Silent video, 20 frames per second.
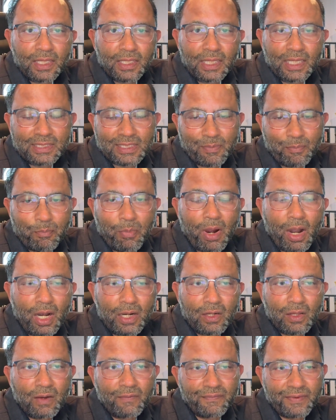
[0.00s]
as a
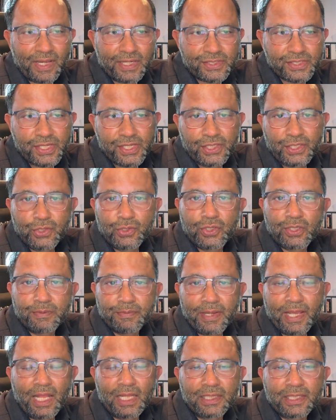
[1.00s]
part of executive
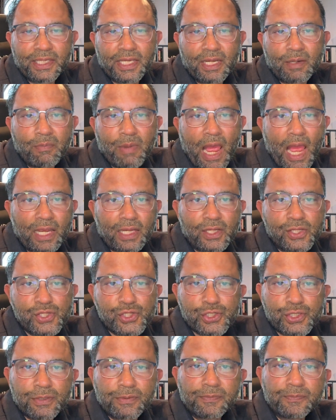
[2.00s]
healthcare
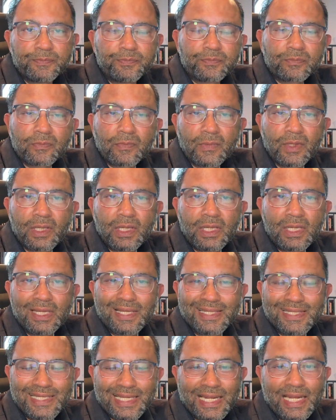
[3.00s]
package.
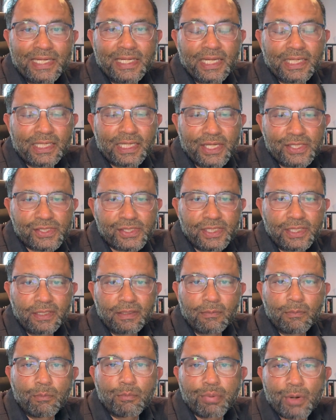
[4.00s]
Genetic
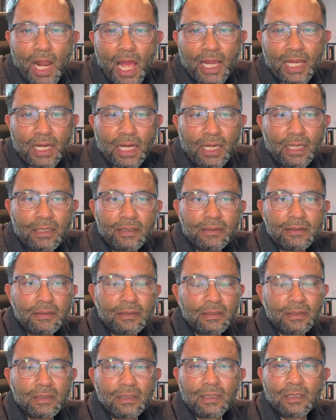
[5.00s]
testing, BRCA,
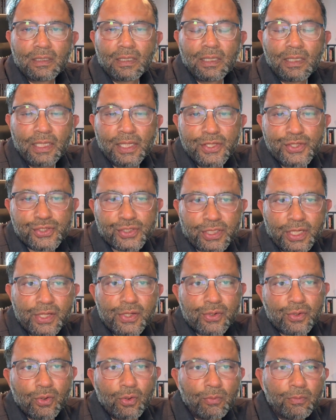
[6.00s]
Lynch
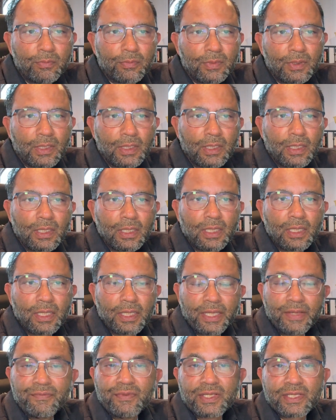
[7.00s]
syndrome,
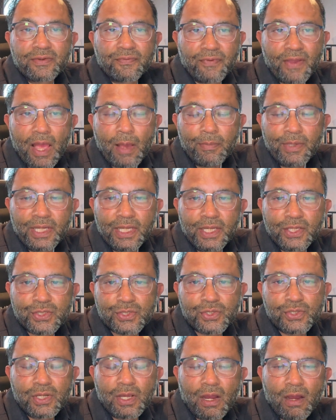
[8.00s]
if there's a family
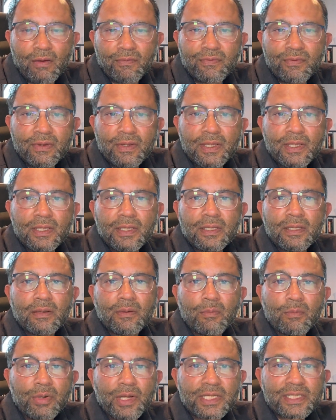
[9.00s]
history of
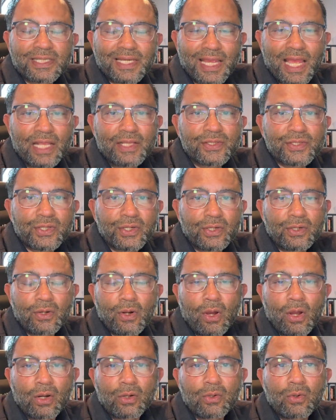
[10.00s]
breast cancer
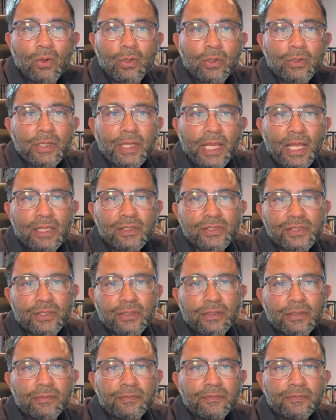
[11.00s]
or colon
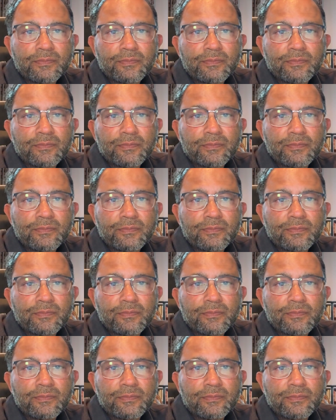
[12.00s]
cancer.